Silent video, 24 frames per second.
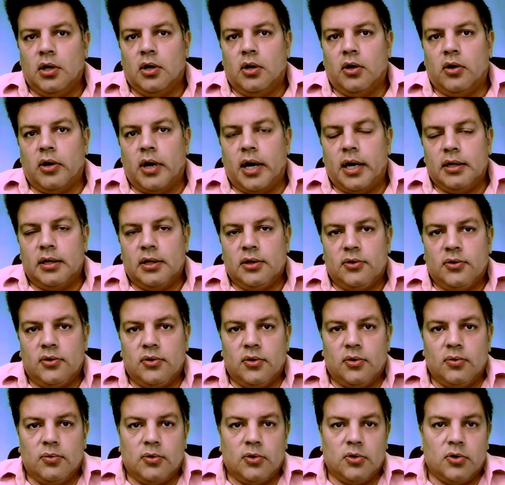or I need
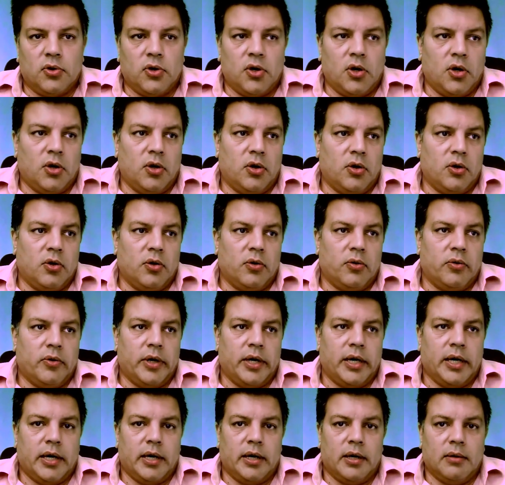to grow
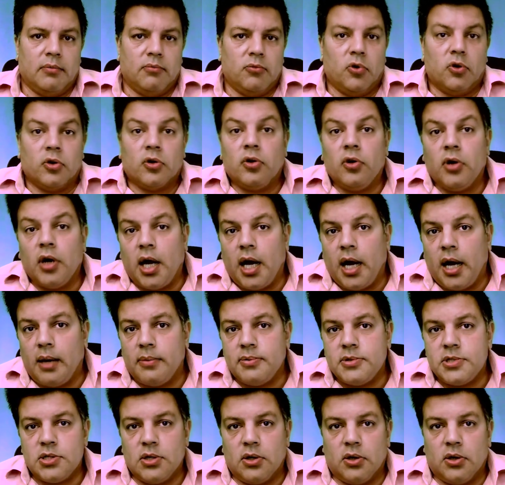more crops,